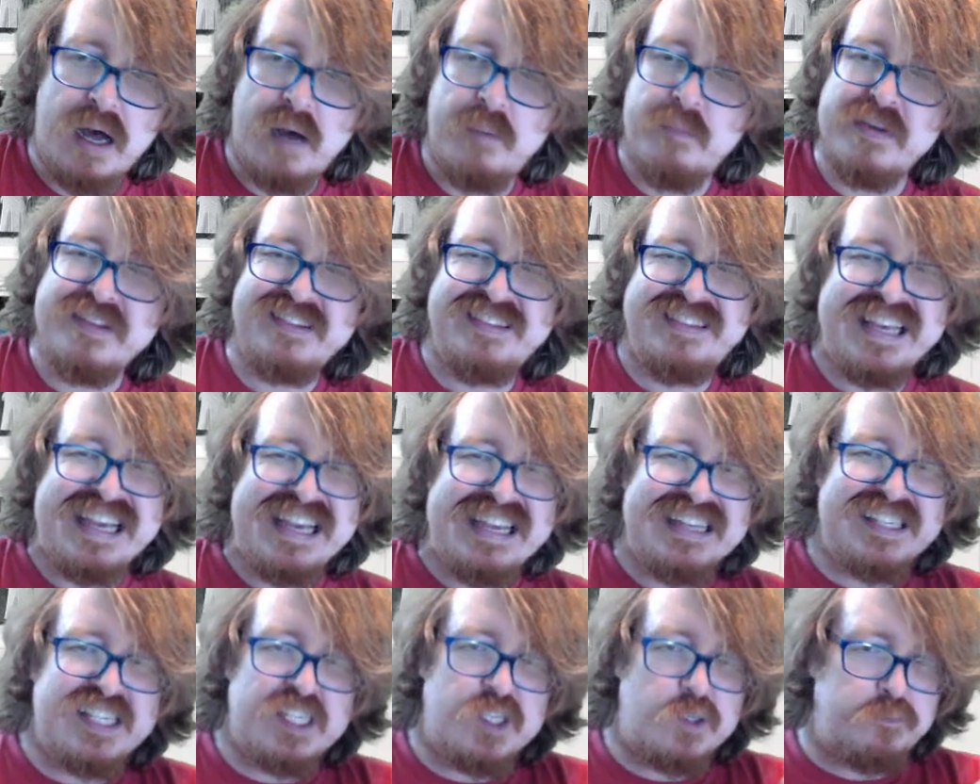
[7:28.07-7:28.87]

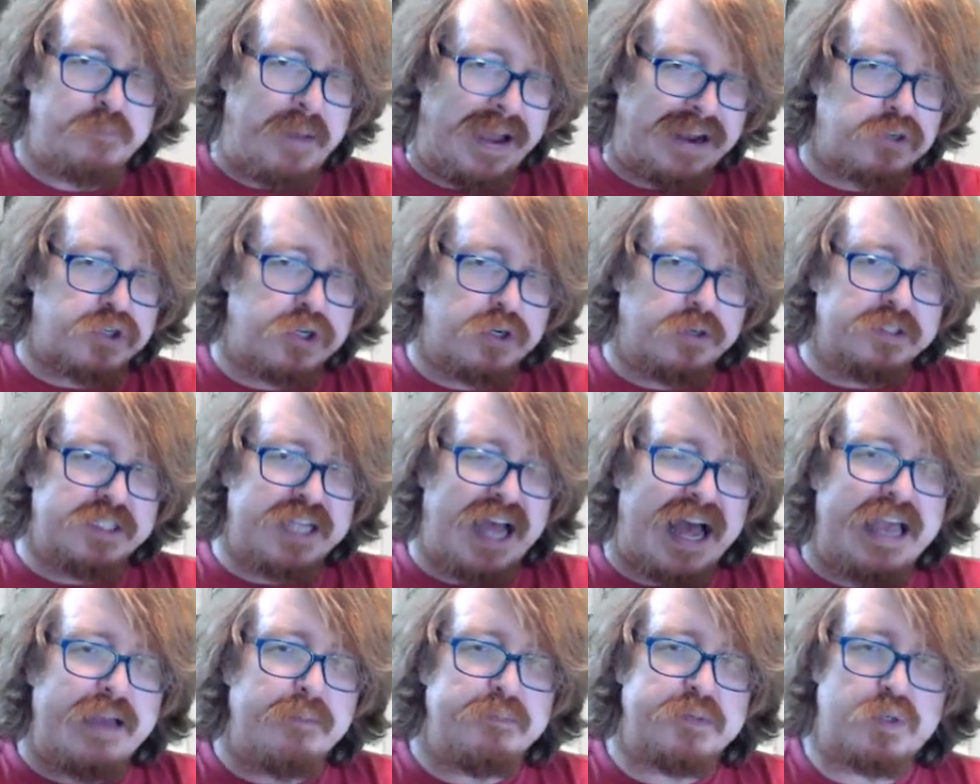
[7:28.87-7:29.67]
these spectral
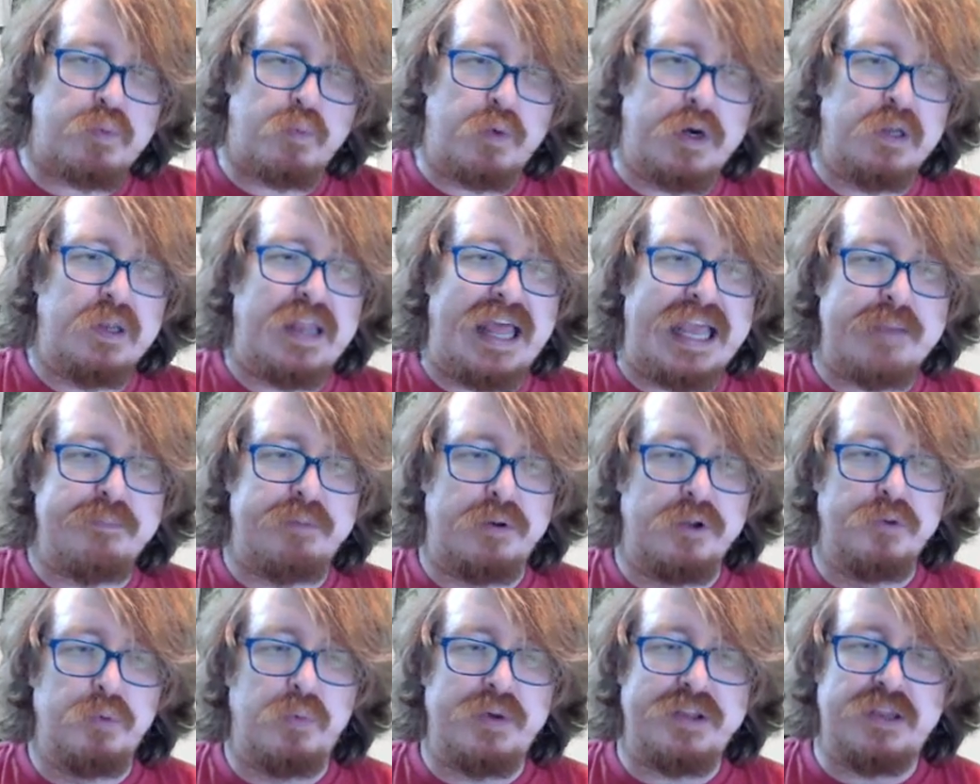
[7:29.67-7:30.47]
types were
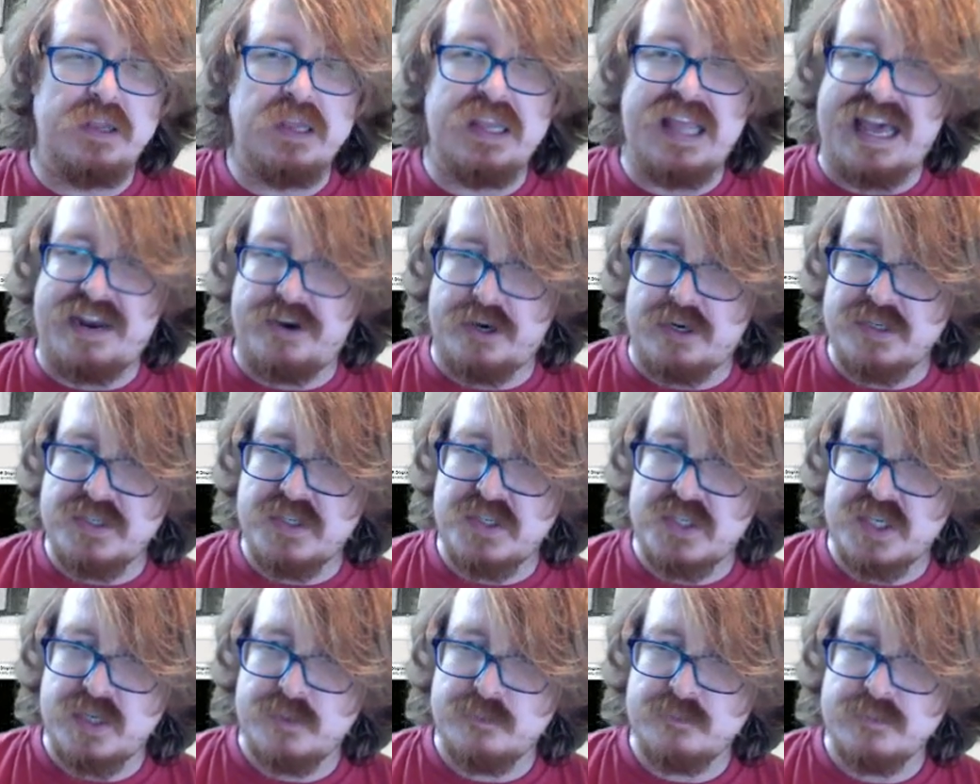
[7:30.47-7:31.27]
labeled with
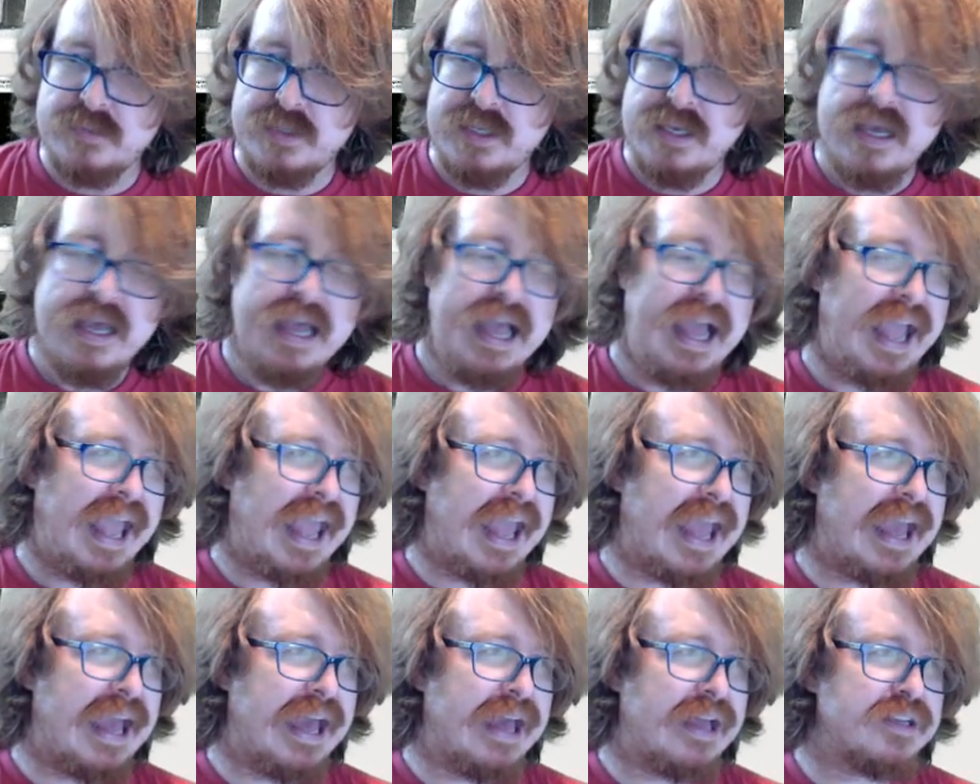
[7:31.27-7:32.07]
letters,
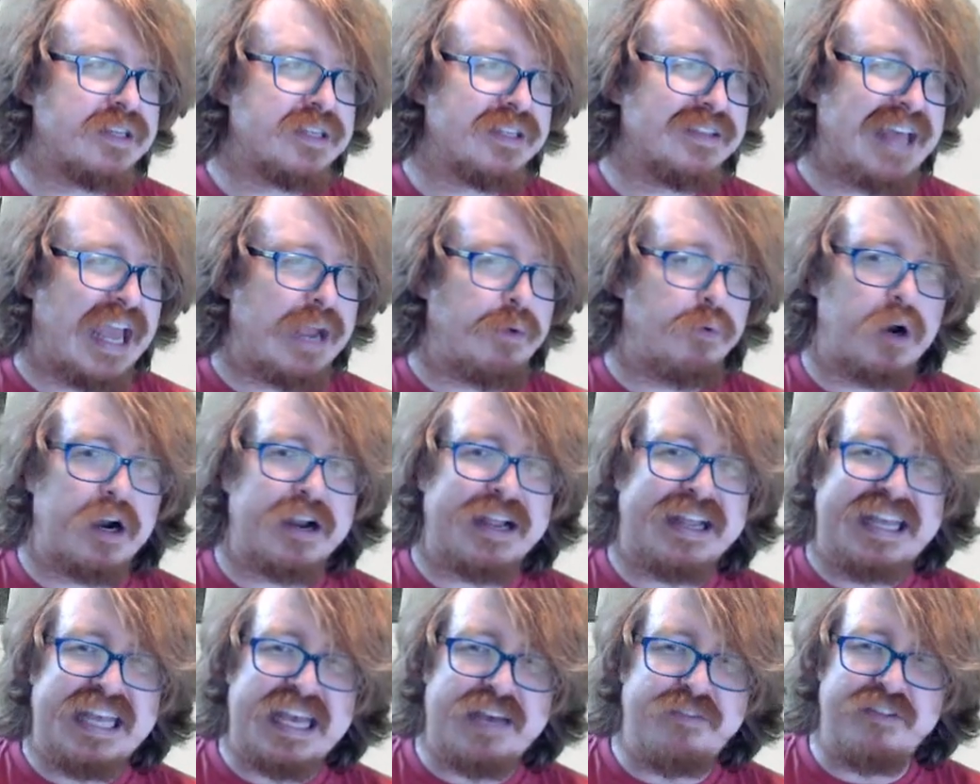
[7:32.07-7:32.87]
and they were
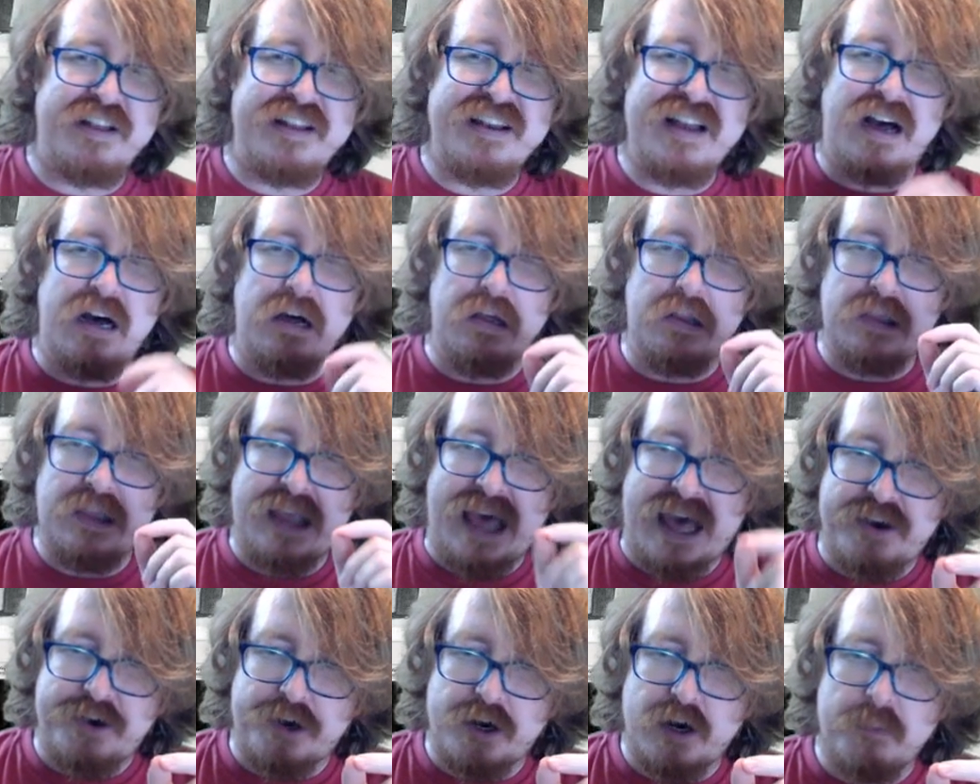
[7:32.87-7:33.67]
given a
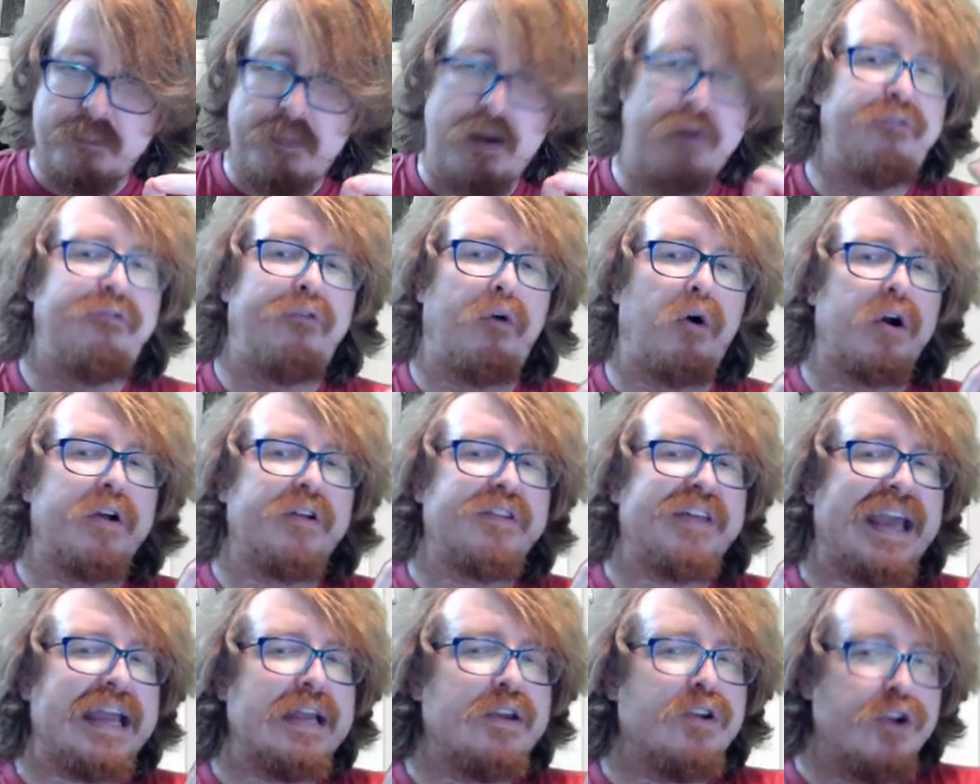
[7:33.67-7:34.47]
letter before
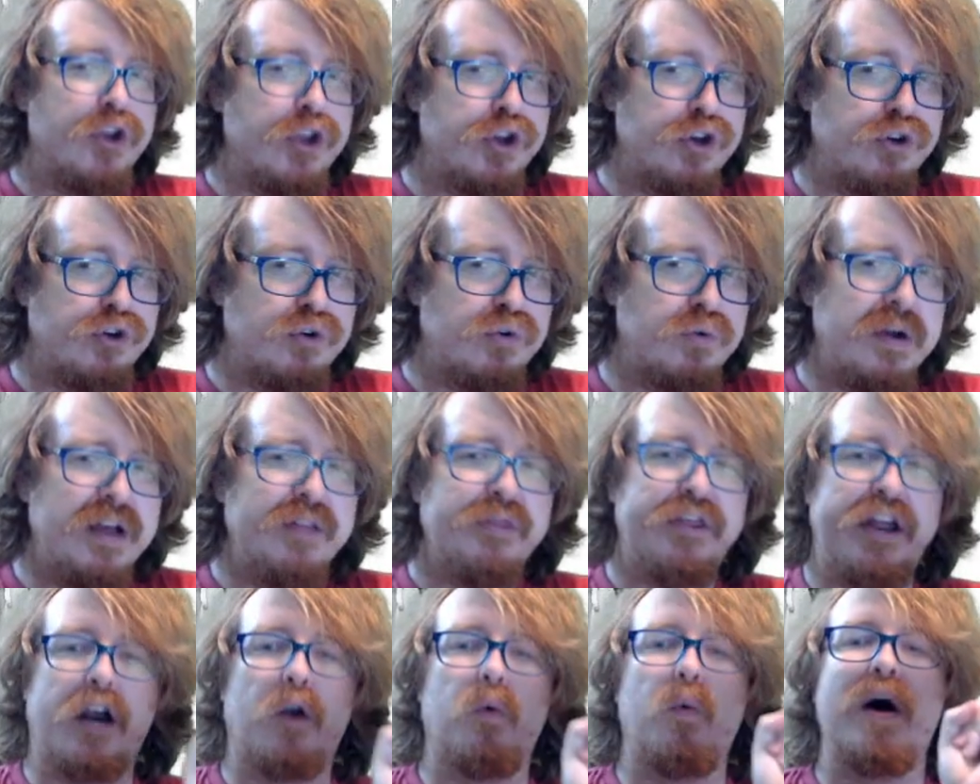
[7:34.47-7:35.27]
they knew
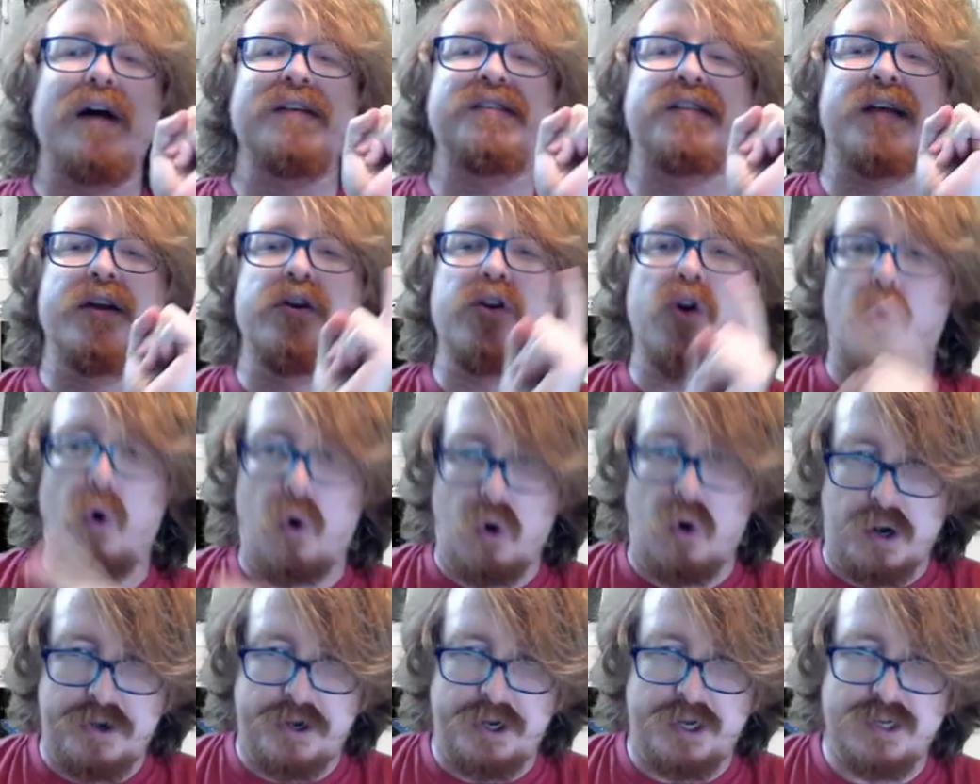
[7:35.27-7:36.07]
there was an
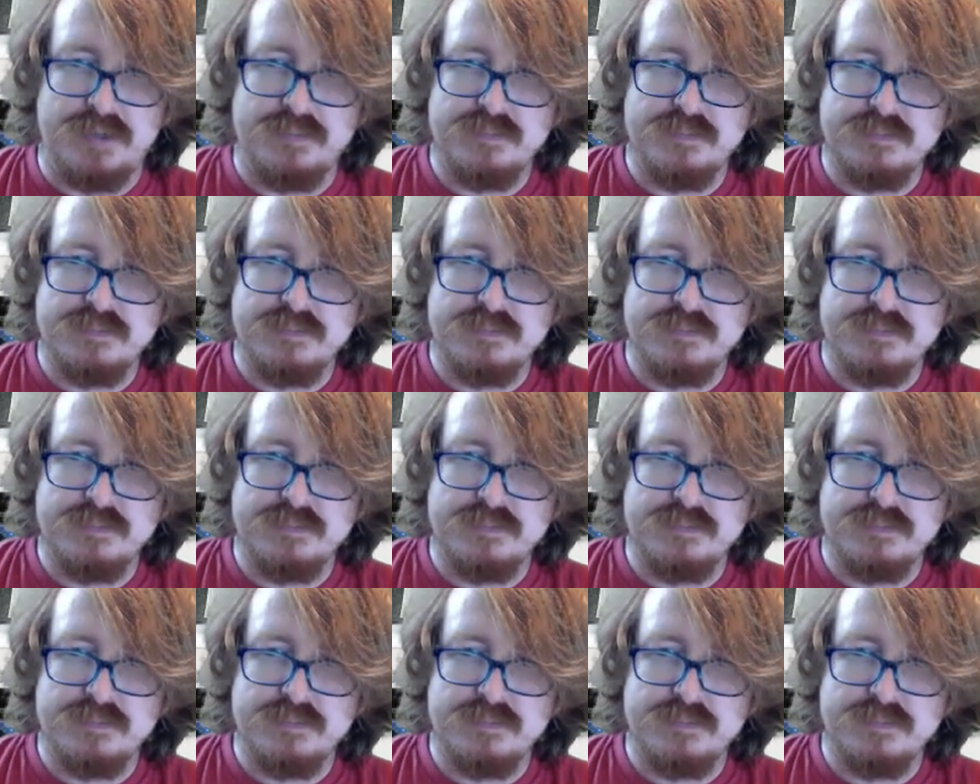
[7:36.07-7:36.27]
order.